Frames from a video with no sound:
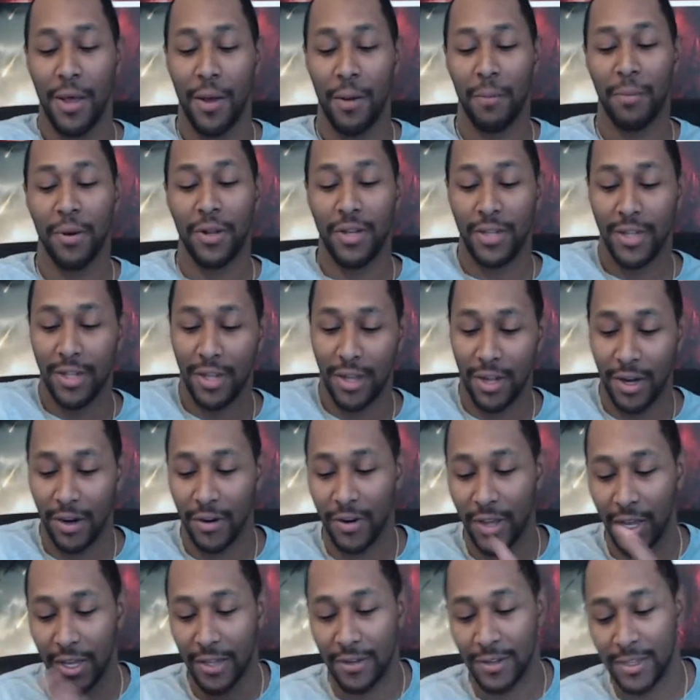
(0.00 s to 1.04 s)
But
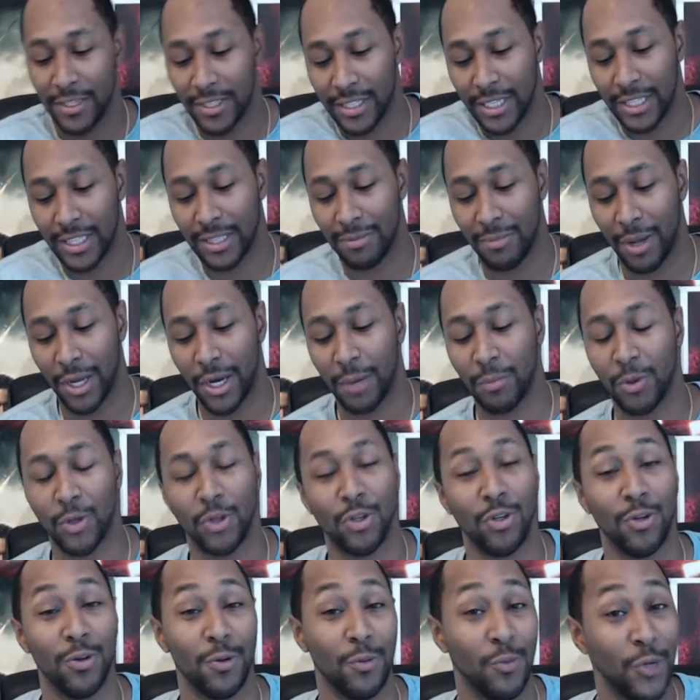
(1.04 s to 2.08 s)
okay, let's get to my number
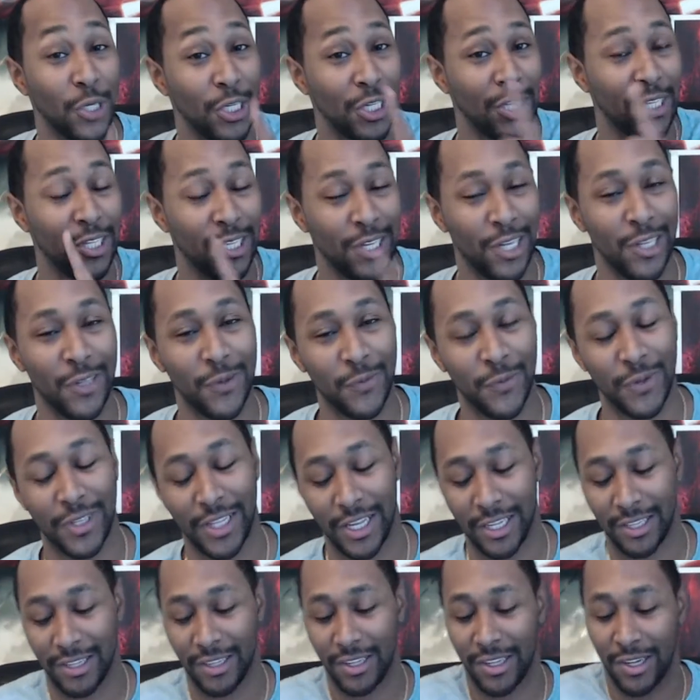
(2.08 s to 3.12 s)
two, which is another one
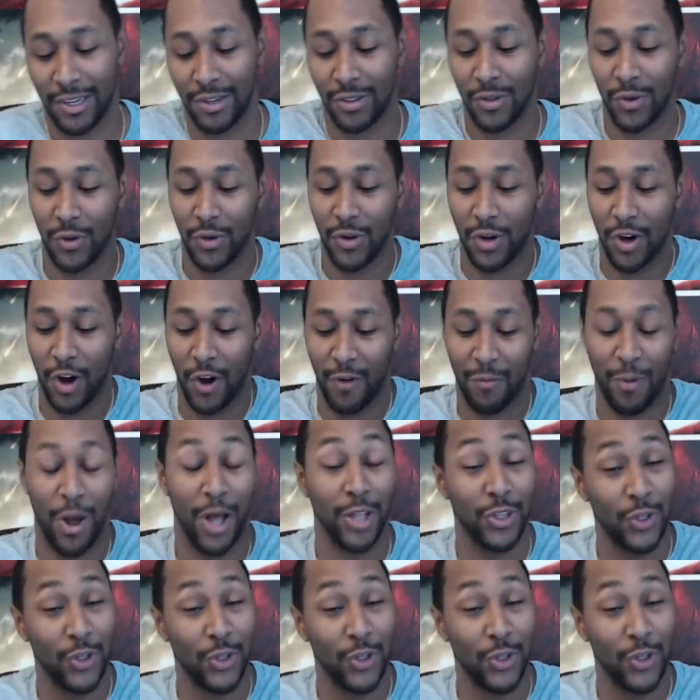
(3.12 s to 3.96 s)
that's gonna throw you a curveball.